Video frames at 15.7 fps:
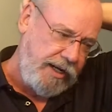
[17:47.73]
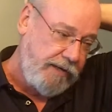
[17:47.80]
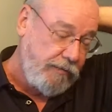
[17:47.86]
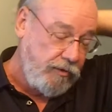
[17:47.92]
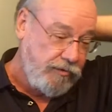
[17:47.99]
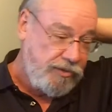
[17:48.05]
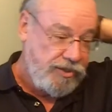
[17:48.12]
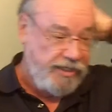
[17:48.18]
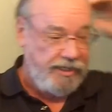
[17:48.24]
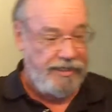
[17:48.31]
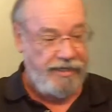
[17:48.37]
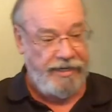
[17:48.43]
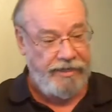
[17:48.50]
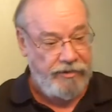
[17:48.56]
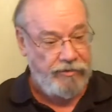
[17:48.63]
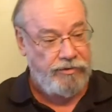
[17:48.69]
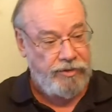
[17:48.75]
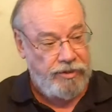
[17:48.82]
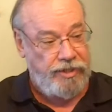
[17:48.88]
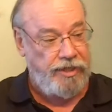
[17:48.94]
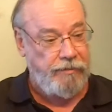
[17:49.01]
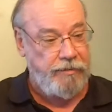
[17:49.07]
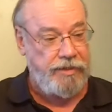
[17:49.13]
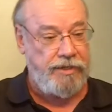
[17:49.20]
I don't see angels and
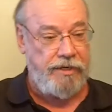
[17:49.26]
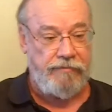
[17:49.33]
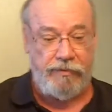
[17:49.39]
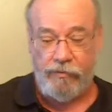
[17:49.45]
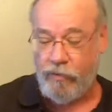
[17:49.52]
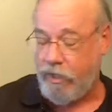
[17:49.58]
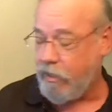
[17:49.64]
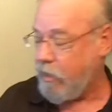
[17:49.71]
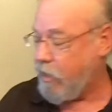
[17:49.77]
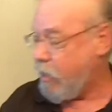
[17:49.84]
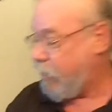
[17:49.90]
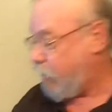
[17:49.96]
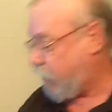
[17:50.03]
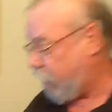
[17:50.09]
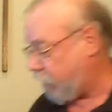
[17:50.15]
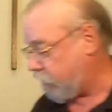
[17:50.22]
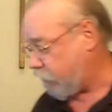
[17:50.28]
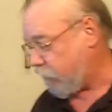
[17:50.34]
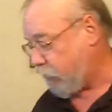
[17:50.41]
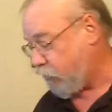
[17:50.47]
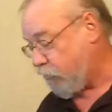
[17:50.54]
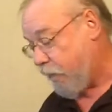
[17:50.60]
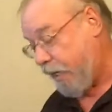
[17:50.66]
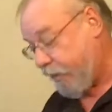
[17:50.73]
demons everywhere.
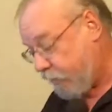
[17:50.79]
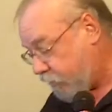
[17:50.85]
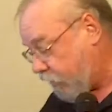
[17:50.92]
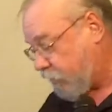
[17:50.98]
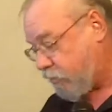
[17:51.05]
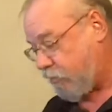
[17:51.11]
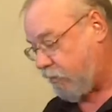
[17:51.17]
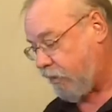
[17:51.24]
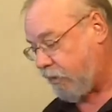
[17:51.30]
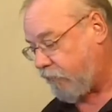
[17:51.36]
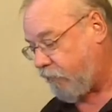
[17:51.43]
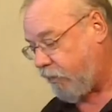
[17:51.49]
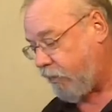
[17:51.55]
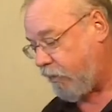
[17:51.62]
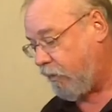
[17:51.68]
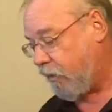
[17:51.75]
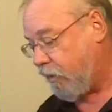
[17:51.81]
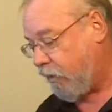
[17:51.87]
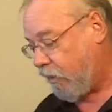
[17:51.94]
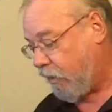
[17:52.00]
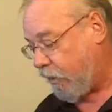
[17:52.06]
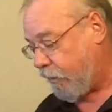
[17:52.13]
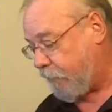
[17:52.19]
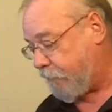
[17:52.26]
You might, that's fine.
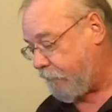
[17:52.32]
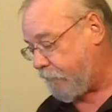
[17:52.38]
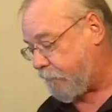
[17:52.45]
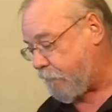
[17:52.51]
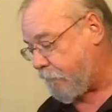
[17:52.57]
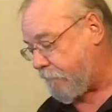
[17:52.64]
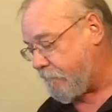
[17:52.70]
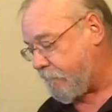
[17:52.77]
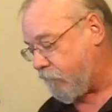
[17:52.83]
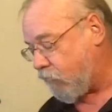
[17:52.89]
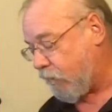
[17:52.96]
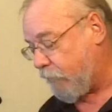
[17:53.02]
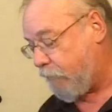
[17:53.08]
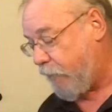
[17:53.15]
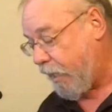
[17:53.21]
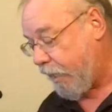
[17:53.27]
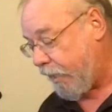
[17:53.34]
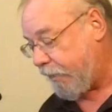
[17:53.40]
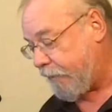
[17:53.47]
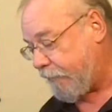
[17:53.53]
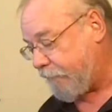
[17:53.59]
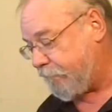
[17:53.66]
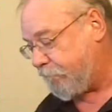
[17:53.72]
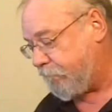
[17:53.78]

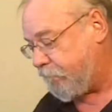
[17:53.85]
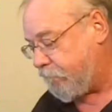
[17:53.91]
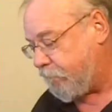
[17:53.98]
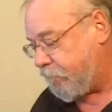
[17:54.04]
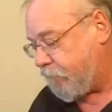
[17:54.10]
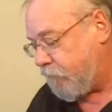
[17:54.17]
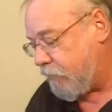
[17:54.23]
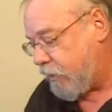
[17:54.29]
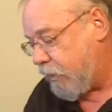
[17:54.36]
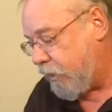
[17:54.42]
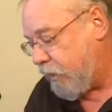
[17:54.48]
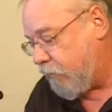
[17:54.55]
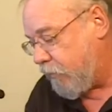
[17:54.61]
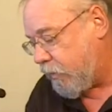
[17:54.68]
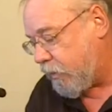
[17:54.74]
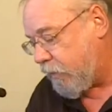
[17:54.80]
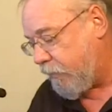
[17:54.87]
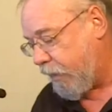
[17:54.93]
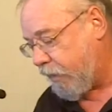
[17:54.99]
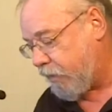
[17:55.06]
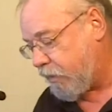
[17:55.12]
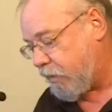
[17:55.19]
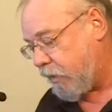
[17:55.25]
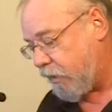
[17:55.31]
But He will
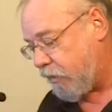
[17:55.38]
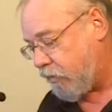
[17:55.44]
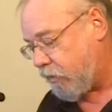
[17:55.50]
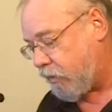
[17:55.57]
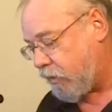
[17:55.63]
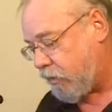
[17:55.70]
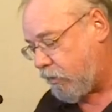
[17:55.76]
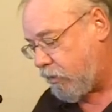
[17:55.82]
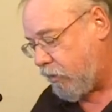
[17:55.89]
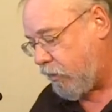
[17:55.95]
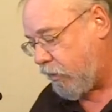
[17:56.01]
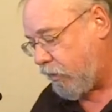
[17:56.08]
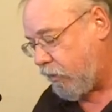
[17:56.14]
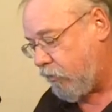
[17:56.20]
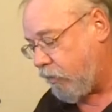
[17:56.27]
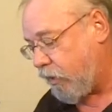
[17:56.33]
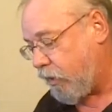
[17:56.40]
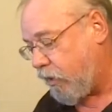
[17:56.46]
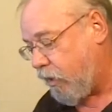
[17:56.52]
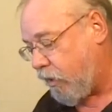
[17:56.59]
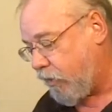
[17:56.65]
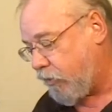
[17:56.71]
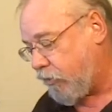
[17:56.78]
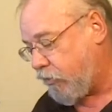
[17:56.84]
command His angels concerning you to
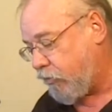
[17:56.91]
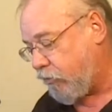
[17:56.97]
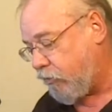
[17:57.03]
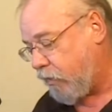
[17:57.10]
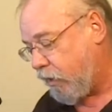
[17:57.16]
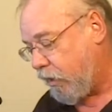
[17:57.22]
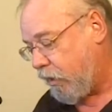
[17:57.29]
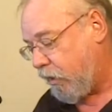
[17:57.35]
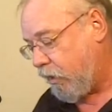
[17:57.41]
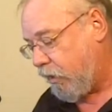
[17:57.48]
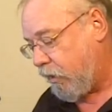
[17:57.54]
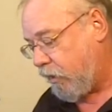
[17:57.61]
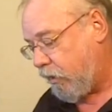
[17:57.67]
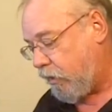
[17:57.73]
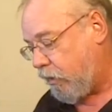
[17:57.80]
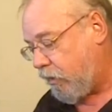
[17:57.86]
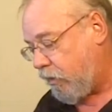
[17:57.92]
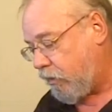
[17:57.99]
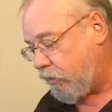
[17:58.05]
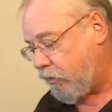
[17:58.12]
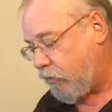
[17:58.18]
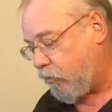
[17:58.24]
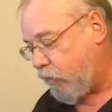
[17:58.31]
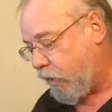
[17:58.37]
guard you in
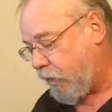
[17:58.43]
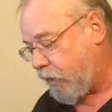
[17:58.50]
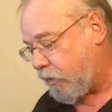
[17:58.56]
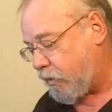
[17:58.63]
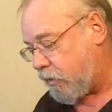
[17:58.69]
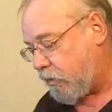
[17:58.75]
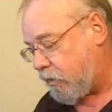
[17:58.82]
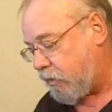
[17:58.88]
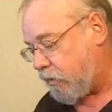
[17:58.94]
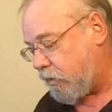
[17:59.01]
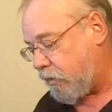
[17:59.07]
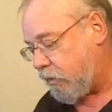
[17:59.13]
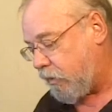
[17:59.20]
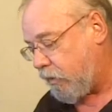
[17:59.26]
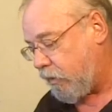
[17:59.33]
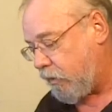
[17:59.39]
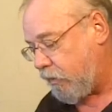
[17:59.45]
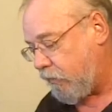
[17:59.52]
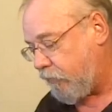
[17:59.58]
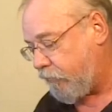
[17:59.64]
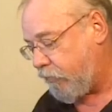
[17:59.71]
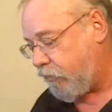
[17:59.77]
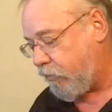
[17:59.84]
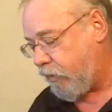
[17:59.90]
all your ways, and they'll
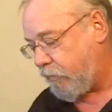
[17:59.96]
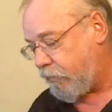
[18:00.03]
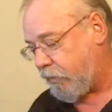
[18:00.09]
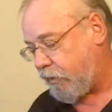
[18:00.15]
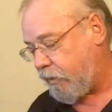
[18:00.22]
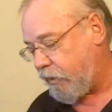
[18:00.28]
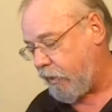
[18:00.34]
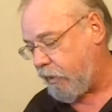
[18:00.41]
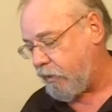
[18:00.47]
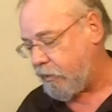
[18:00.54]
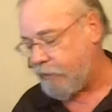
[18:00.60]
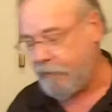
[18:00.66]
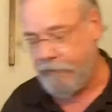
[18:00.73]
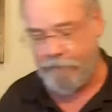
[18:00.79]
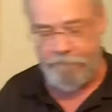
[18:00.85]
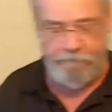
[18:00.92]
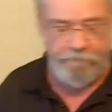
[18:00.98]
lift you up in their hands.